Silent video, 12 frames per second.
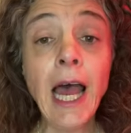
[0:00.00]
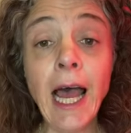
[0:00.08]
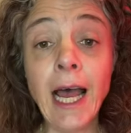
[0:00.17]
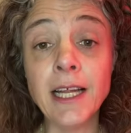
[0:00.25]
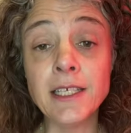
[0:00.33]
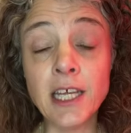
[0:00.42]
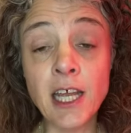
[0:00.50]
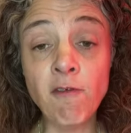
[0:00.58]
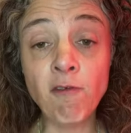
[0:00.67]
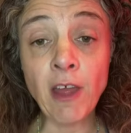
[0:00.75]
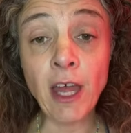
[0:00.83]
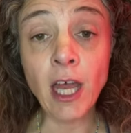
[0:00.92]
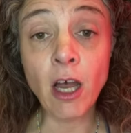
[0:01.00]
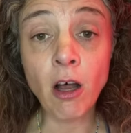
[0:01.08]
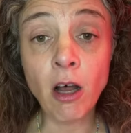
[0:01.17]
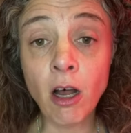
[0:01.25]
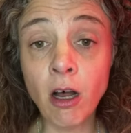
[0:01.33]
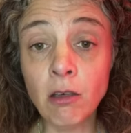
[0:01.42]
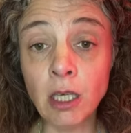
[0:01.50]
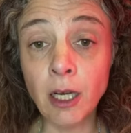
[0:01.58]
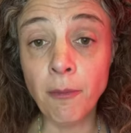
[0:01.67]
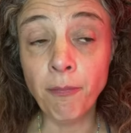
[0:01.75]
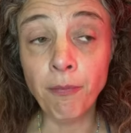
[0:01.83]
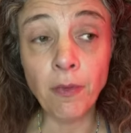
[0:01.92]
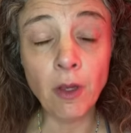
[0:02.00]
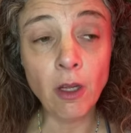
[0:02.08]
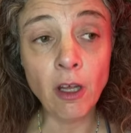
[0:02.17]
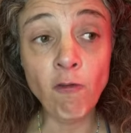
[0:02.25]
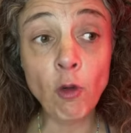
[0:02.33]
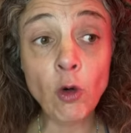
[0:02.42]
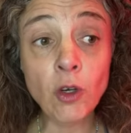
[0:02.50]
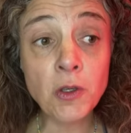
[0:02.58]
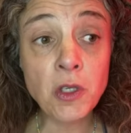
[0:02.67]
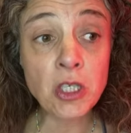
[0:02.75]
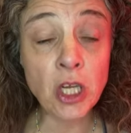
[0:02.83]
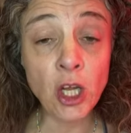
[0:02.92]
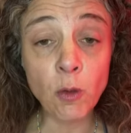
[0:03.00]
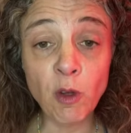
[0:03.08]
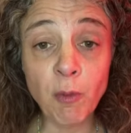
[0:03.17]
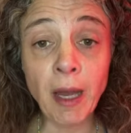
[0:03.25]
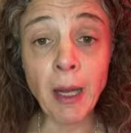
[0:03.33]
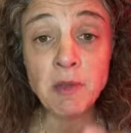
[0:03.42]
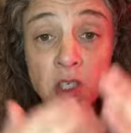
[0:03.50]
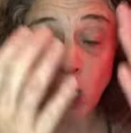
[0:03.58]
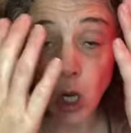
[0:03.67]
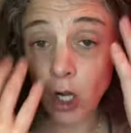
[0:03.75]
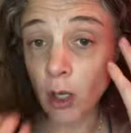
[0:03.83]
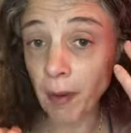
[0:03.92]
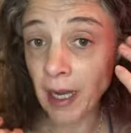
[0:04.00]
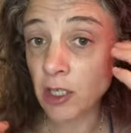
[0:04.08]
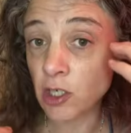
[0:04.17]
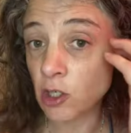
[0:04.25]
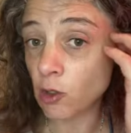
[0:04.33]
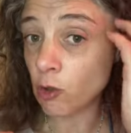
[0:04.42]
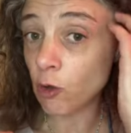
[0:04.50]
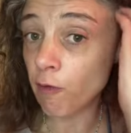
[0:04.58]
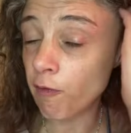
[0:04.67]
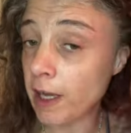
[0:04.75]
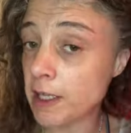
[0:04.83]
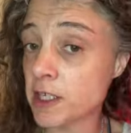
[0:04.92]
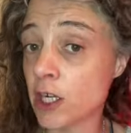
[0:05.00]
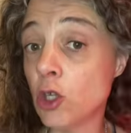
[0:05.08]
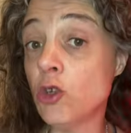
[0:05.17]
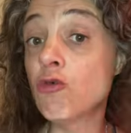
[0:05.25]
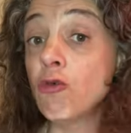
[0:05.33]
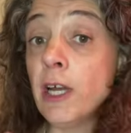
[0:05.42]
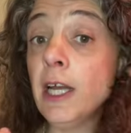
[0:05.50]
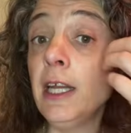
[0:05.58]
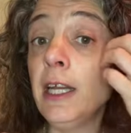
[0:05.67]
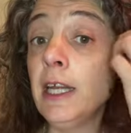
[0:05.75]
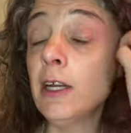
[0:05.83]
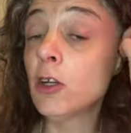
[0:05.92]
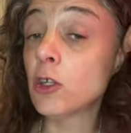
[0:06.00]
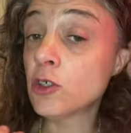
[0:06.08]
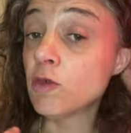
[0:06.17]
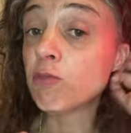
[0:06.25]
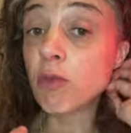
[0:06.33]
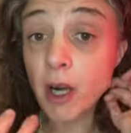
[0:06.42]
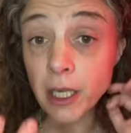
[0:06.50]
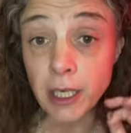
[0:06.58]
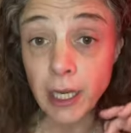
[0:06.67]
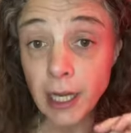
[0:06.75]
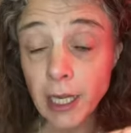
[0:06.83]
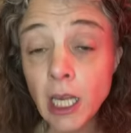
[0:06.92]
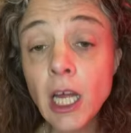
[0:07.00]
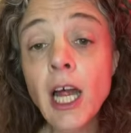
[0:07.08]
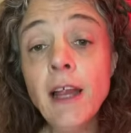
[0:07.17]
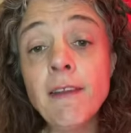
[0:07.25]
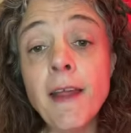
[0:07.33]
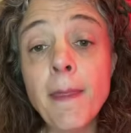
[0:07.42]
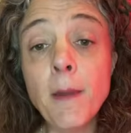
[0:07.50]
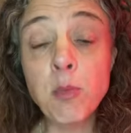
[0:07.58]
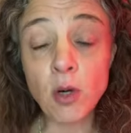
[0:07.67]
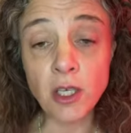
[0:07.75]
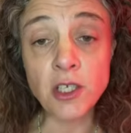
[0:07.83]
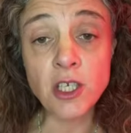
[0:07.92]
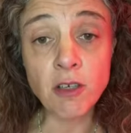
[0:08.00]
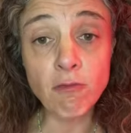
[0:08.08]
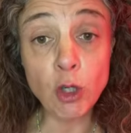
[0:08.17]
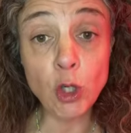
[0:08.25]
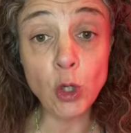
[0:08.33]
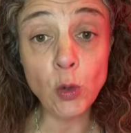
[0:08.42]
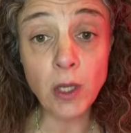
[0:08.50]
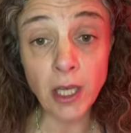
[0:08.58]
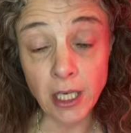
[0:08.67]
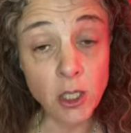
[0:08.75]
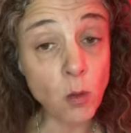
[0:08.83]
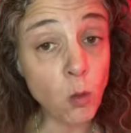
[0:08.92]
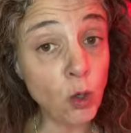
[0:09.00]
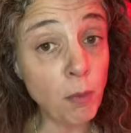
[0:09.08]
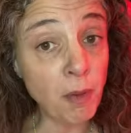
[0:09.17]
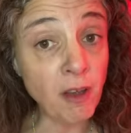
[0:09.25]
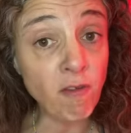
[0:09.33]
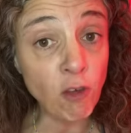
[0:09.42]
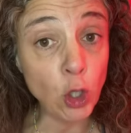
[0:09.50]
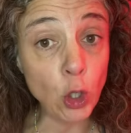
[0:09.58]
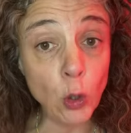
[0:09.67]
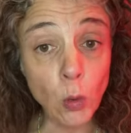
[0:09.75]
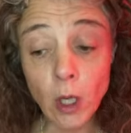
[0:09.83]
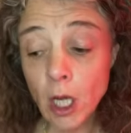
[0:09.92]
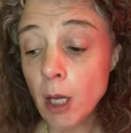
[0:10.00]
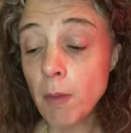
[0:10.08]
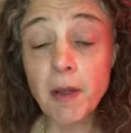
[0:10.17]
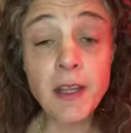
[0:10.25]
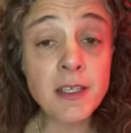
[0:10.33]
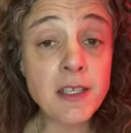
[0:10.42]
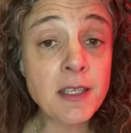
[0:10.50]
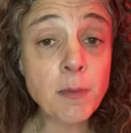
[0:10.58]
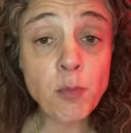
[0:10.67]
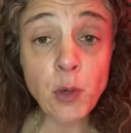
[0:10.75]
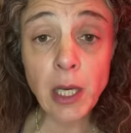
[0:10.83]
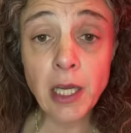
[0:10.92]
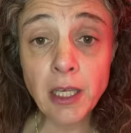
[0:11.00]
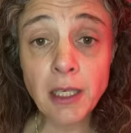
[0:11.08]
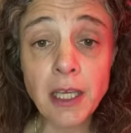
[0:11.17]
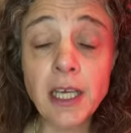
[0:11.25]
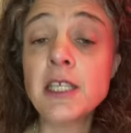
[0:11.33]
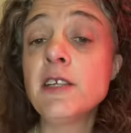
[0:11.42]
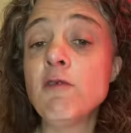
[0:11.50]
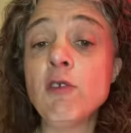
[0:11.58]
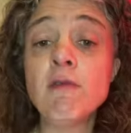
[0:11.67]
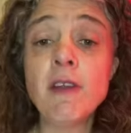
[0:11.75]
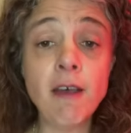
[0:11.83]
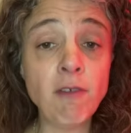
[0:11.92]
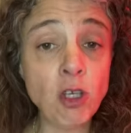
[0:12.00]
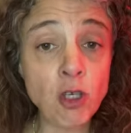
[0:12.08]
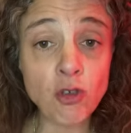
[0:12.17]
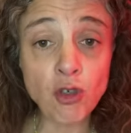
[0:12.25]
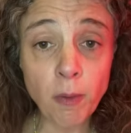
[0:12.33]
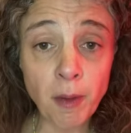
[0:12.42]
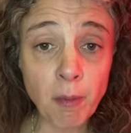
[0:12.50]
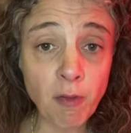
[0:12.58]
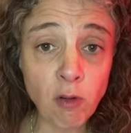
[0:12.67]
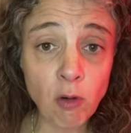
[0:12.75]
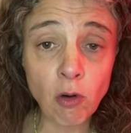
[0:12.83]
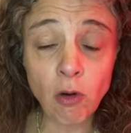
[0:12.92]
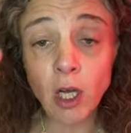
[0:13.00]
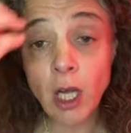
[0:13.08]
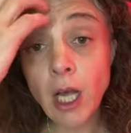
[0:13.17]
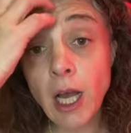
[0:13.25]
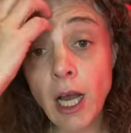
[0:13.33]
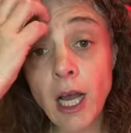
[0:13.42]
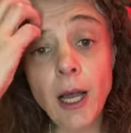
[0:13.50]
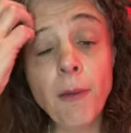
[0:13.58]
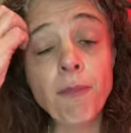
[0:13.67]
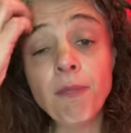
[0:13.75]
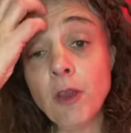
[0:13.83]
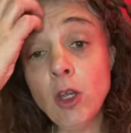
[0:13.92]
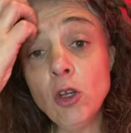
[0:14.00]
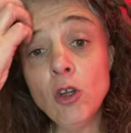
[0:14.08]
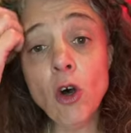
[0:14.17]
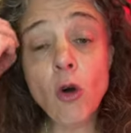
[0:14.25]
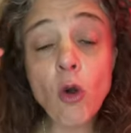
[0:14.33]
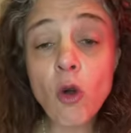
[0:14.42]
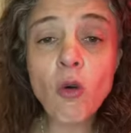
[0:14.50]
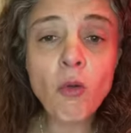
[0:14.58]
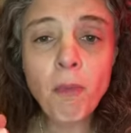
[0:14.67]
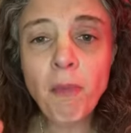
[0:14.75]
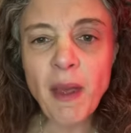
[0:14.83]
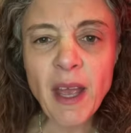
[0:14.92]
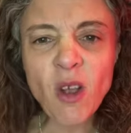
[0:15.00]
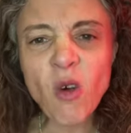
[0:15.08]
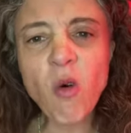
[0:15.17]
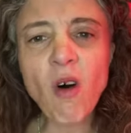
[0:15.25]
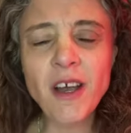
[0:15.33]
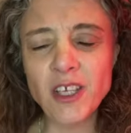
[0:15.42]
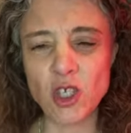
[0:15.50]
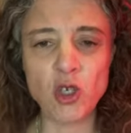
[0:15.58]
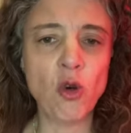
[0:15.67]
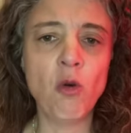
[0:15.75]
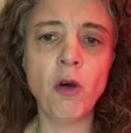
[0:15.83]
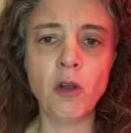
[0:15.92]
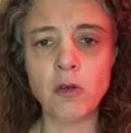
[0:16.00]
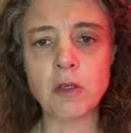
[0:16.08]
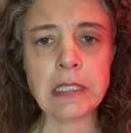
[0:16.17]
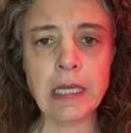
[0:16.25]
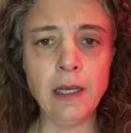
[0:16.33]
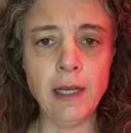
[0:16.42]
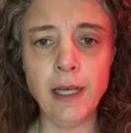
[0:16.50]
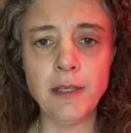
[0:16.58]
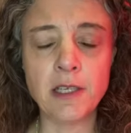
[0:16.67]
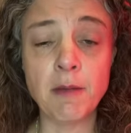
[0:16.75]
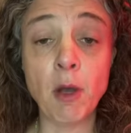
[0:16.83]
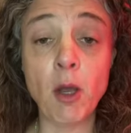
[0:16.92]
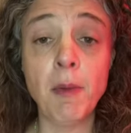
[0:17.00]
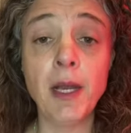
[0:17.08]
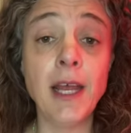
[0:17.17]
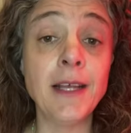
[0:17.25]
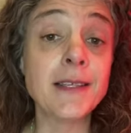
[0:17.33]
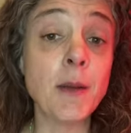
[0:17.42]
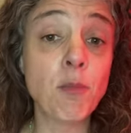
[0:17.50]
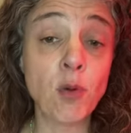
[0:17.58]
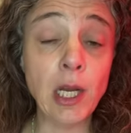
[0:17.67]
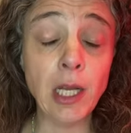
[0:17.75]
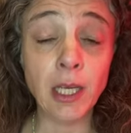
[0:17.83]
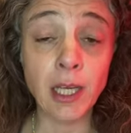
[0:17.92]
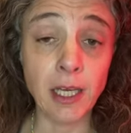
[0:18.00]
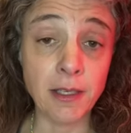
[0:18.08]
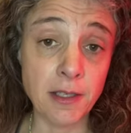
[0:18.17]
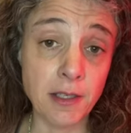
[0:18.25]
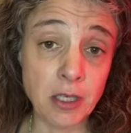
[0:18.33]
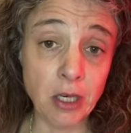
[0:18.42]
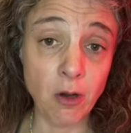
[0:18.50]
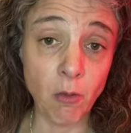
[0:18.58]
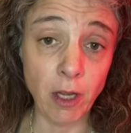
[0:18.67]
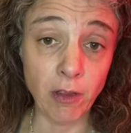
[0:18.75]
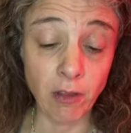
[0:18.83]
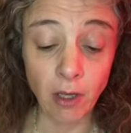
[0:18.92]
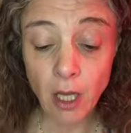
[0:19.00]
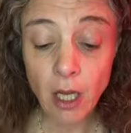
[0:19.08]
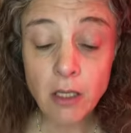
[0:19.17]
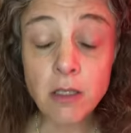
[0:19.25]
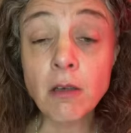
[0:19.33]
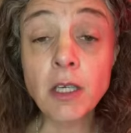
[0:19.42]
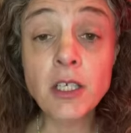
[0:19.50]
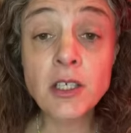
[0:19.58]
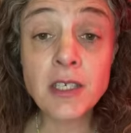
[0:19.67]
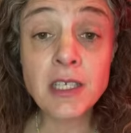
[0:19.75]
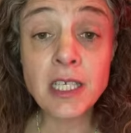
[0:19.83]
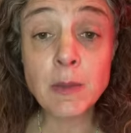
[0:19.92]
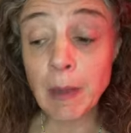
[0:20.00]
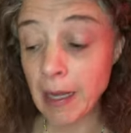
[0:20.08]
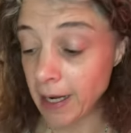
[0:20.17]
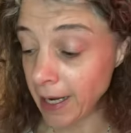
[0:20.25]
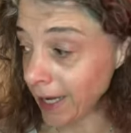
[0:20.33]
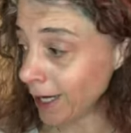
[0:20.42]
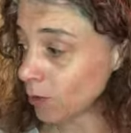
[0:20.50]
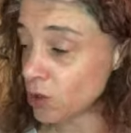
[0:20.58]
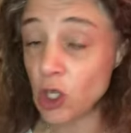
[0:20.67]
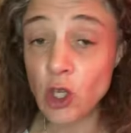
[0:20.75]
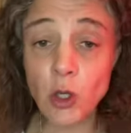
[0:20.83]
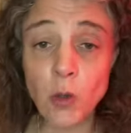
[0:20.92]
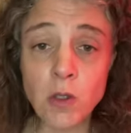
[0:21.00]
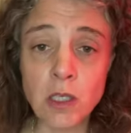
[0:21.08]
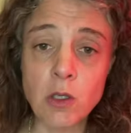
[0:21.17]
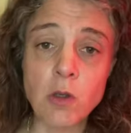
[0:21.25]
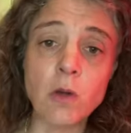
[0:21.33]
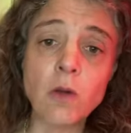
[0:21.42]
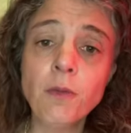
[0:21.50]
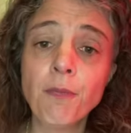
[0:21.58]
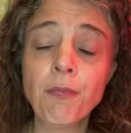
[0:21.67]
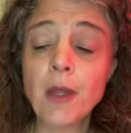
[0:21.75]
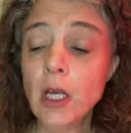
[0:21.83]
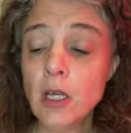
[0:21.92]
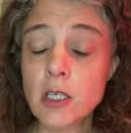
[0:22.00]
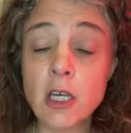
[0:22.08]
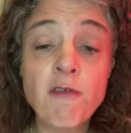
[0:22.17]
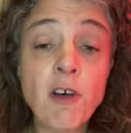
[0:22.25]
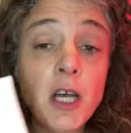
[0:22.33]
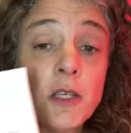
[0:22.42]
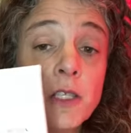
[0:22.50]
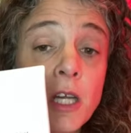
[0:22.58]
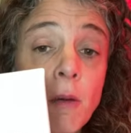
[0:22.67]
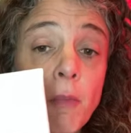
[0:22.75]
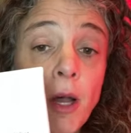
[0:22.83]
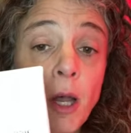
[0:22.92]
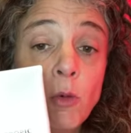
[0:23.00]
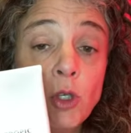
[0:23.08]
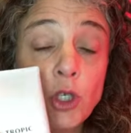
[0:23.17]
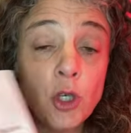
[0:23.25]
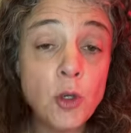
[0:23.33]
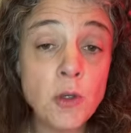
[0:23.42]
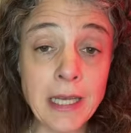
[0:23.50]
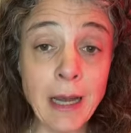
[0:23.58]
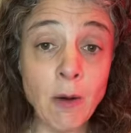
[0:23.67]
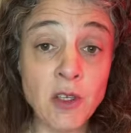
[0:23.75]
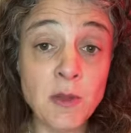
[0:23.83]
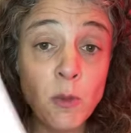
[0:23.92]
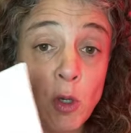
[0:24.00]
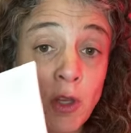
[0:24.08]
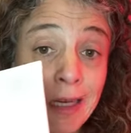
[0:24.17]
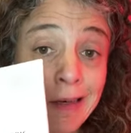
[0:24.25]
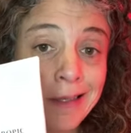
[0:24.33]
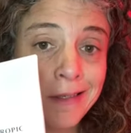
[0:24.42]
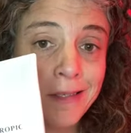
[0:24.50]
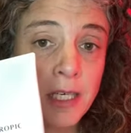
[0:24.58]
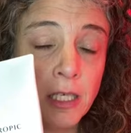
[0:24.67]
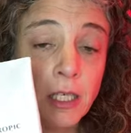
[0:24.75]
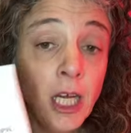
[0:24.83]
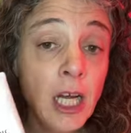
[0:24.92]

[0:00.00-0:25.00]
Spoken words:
And if there are, if you're concerned with perhaps darker patches on your face and you'd really need a lot of brightening, then the Brighten and Renew kit would be for you. But this is a brilliant kit if you've never used Tropic before, you're not quite sure what your skin needs at the moment. It's a brilliant kit to start with. So I'm going to just explain how to use it all. So first up, I would use our smoothing cleanser.